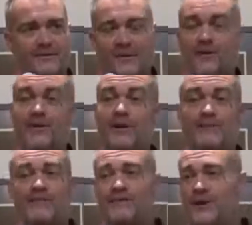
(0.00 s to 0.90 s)
We all
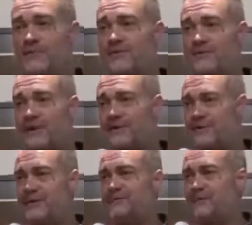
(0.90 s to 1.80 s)
have a common fate.
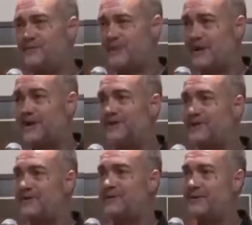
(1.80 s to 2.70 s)
We live on planet
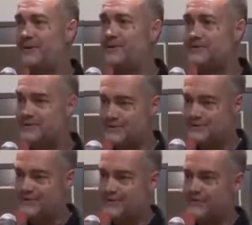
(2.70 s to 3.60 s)
Earth. You know, what's good
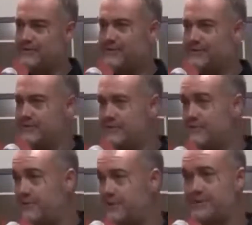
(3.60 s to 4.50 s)
for the Earth is good
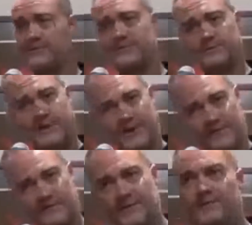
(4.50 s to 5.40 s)
for us. What's
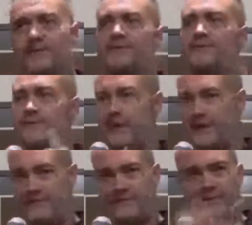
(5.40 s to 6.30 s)
bad for the Earth is
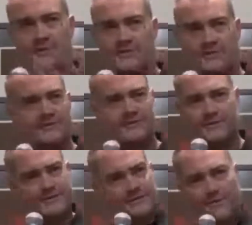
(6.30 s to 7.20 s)
bad for us. There's
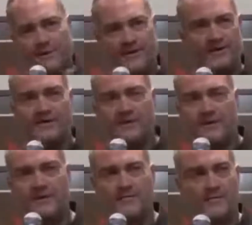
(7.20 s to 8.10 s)
just no way to
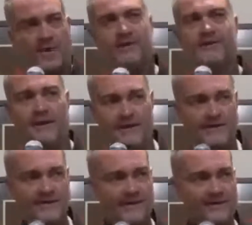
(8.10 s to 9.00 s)
break that,
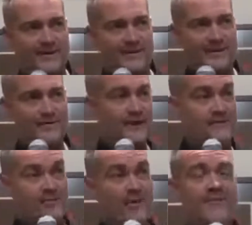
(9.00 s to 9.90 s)
you know. I mean, you may
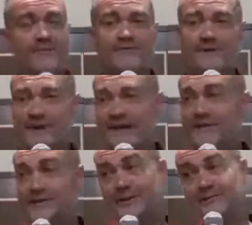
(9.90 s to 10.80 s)
profit
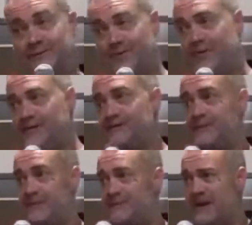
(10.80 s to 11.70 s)
financially from doing
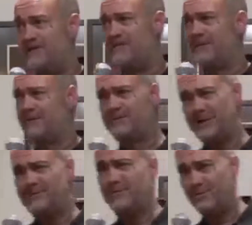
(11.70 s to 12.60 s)
something bad for the Earth,
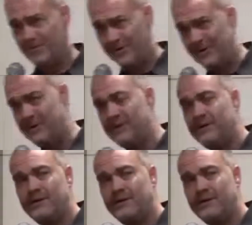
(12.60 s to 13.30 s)
but have you really